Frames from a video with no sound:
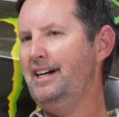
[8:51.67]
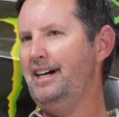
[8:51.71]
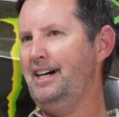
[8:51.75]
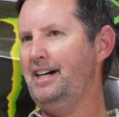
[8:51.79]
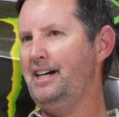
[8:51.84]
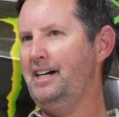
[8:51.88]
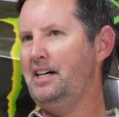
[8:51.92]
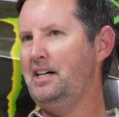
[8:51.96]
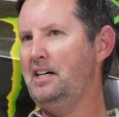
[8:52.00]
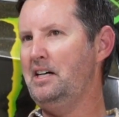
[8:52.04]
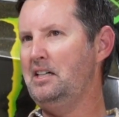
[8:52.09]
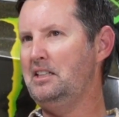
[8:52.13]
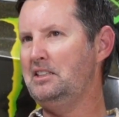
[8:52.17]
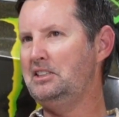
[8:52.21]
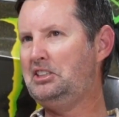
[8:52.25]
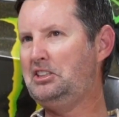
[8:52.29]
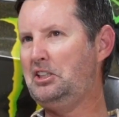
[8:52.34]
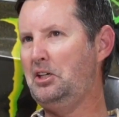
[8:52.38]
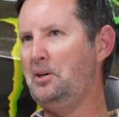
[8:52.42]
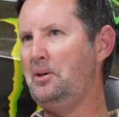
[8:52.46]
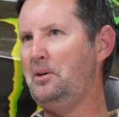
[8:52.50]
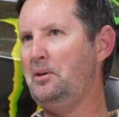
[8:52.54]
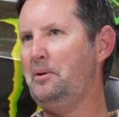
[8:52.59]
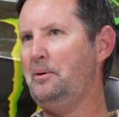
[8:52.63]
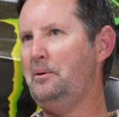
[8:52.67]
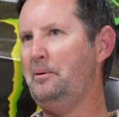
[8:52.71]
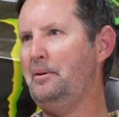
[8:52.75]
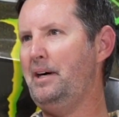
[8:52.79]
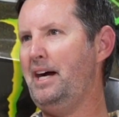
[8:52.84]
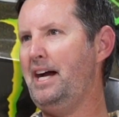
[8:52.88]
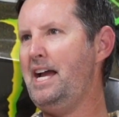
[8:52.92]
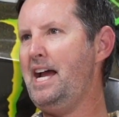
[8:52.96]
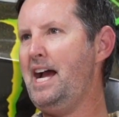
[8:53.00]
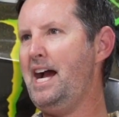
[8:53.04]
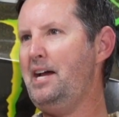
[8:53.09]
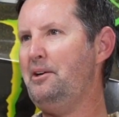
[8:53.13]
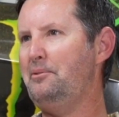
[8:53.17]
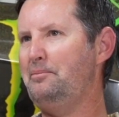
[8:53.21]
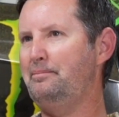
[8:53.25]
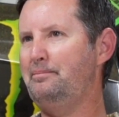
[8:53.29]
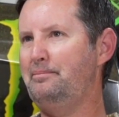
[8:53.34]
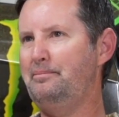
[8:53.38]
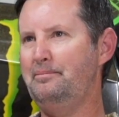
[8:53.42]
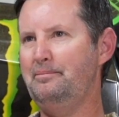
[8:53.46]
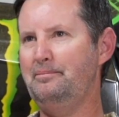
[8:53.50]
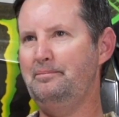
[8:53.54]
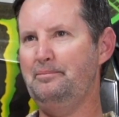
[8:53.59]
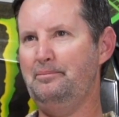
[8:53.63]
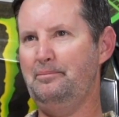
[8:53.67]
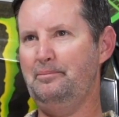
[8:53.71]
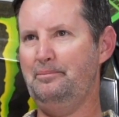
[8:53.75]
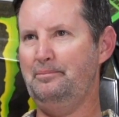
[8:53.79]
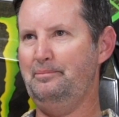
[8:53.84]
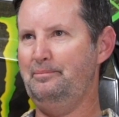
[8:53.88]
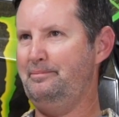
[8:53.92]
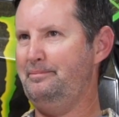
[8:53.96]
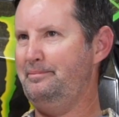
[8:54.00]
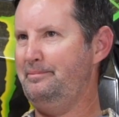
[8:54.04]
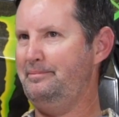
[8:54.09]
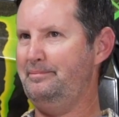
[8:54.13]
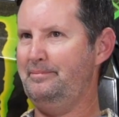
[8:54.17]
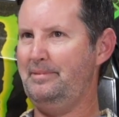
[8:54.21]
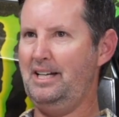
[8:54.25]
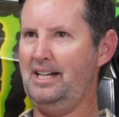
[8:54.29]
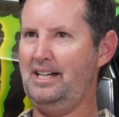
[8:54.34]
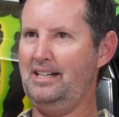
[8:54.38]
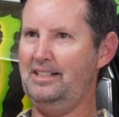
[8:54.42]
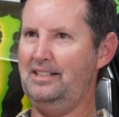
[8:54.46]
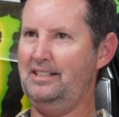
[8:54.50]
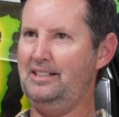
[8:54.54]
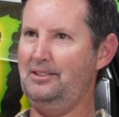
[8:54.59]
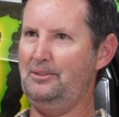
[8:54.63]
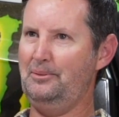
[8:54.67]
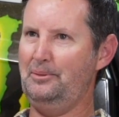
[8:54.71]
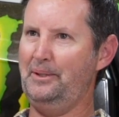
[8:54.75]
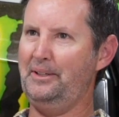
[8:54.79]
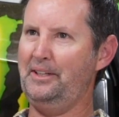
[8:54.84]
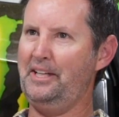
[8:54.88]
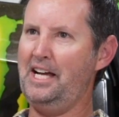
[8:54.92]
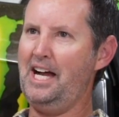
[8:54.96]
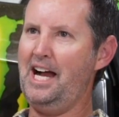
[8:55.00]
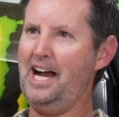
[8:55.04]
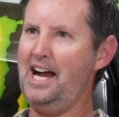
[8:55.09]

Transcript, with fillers: Uh, so I had really